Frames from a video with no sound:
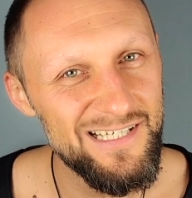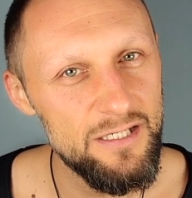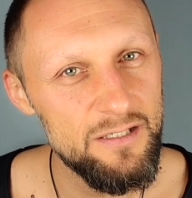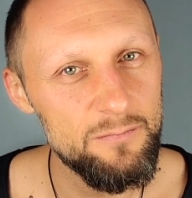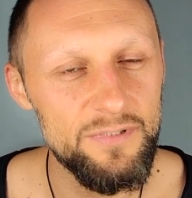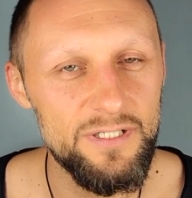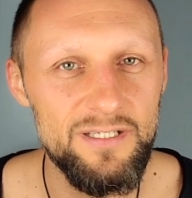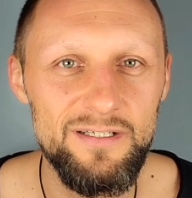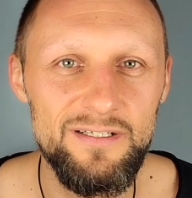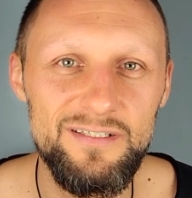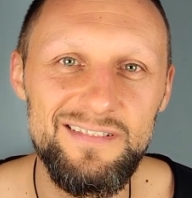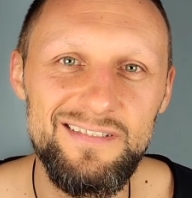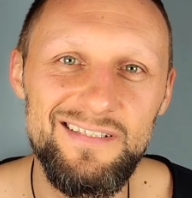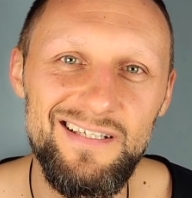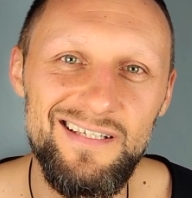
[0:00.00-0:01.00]

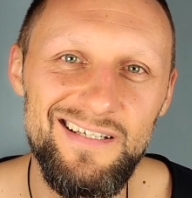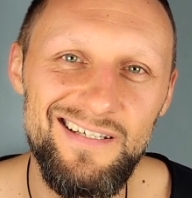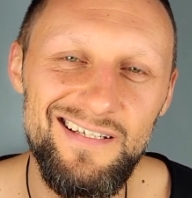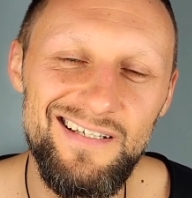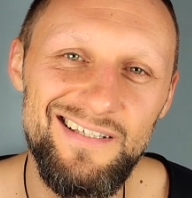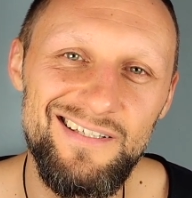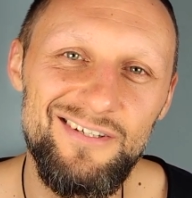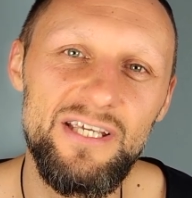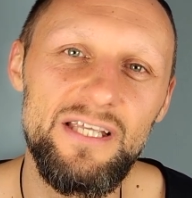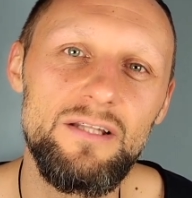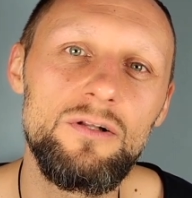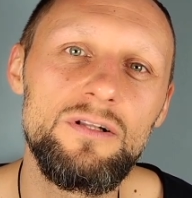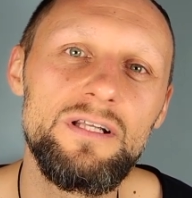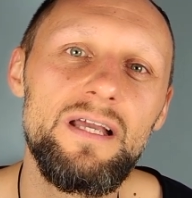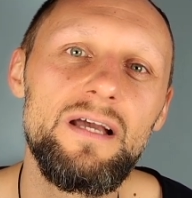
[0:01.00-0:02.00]
because you can
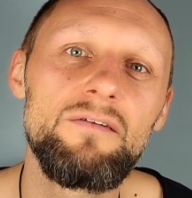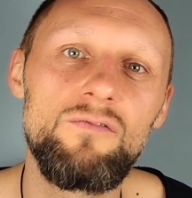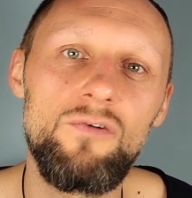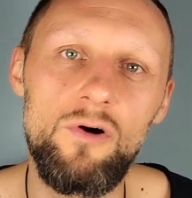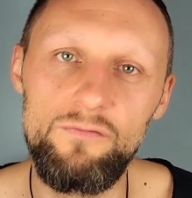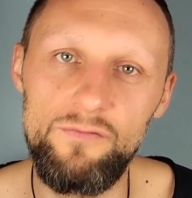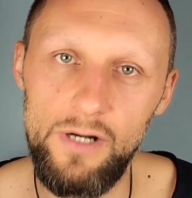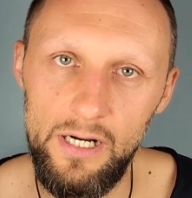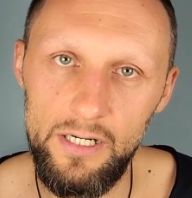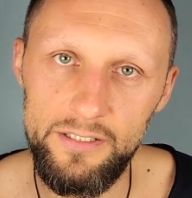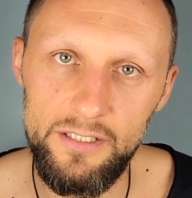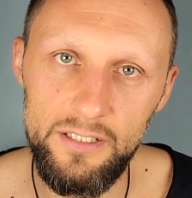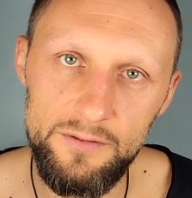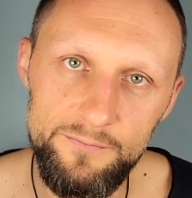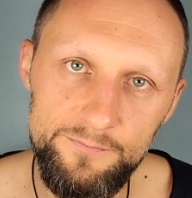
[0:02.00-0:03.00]
only evolve
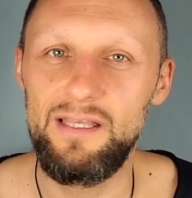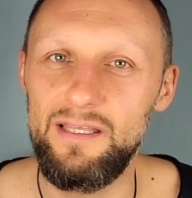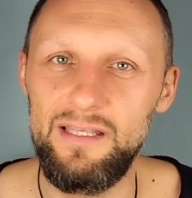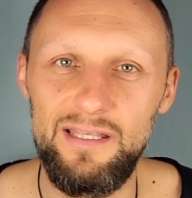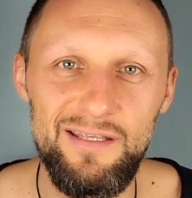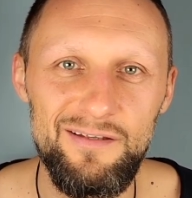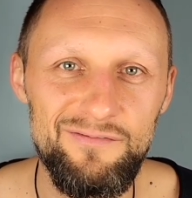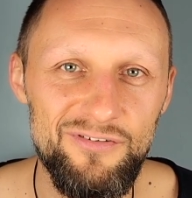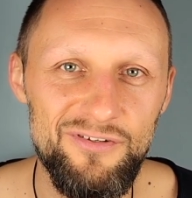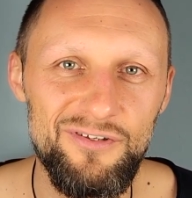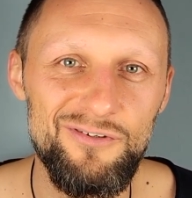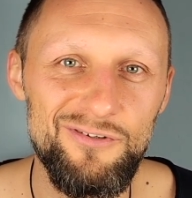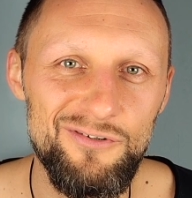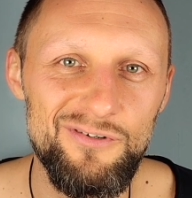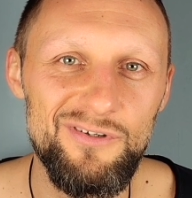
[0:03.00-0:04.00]
higher if
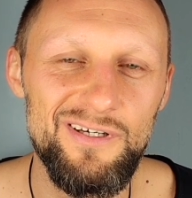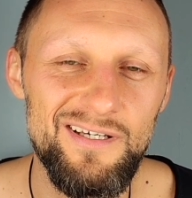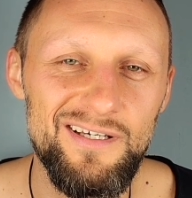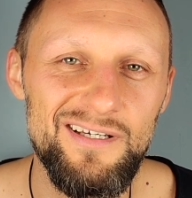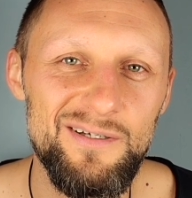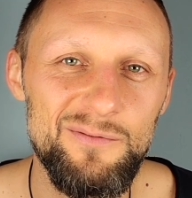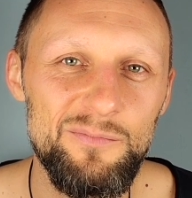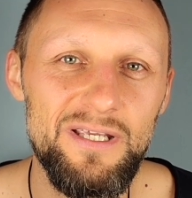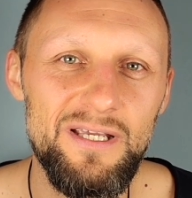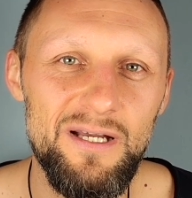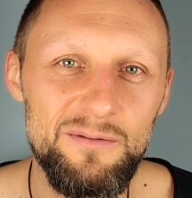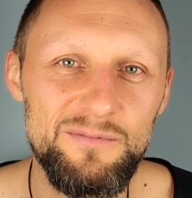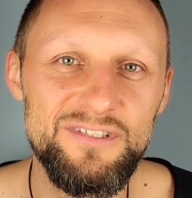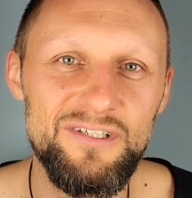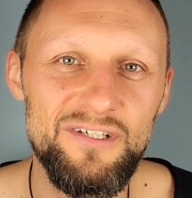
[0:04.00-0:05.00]
you
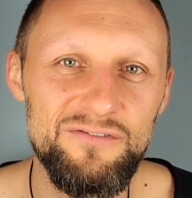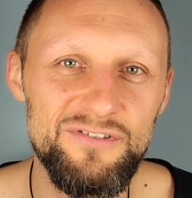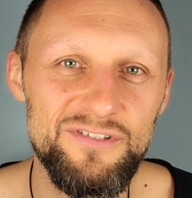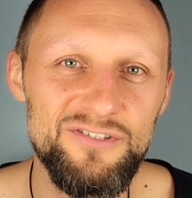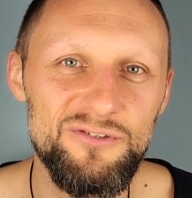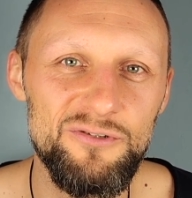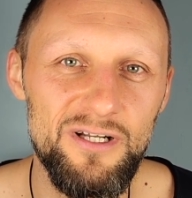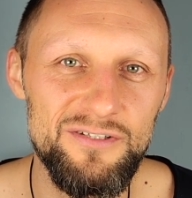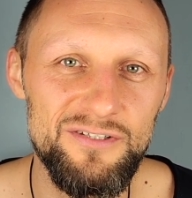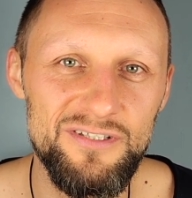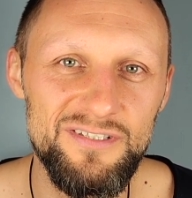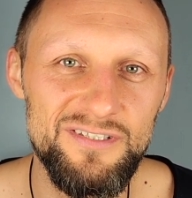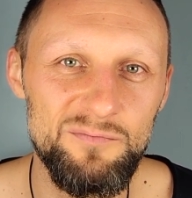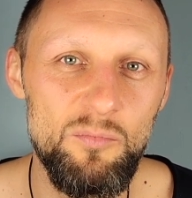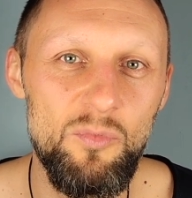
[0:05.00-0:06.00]
become service to
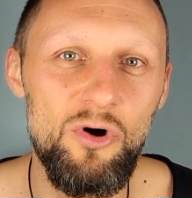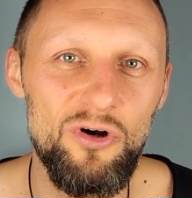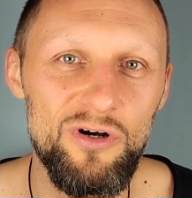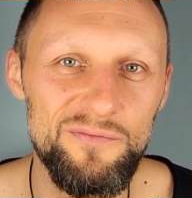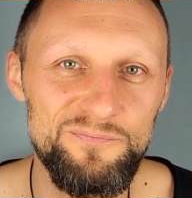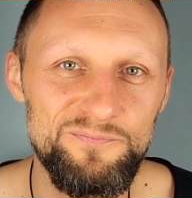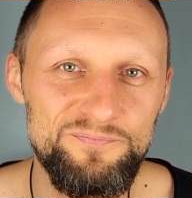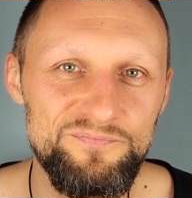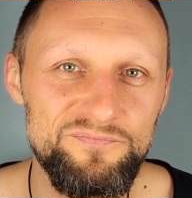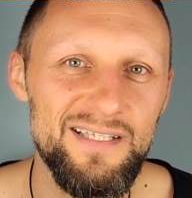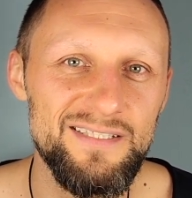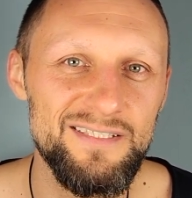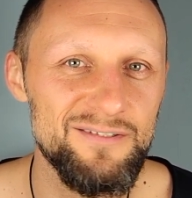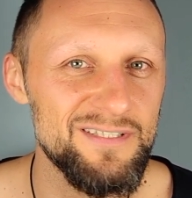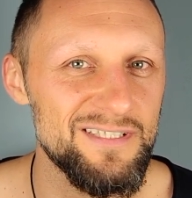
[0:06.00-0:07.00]
others more.
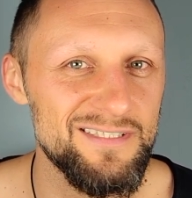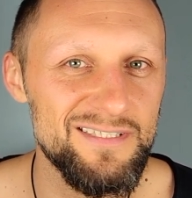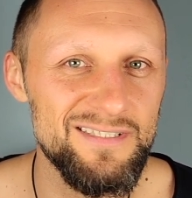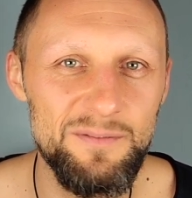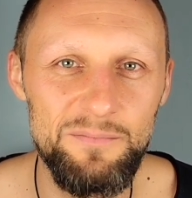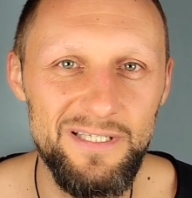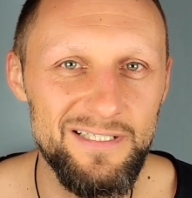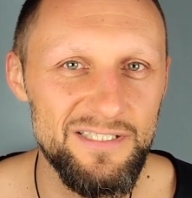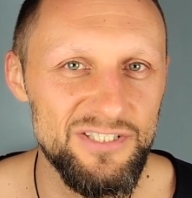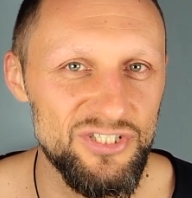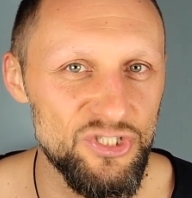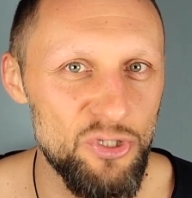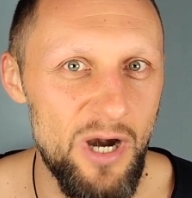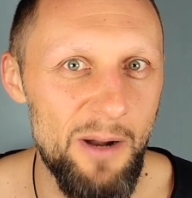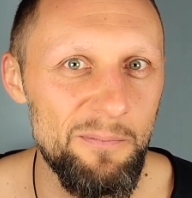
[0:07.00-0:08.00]
So this is the biggest
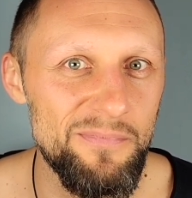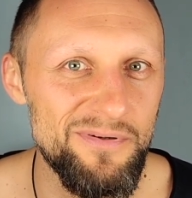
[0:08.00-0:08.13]
trap.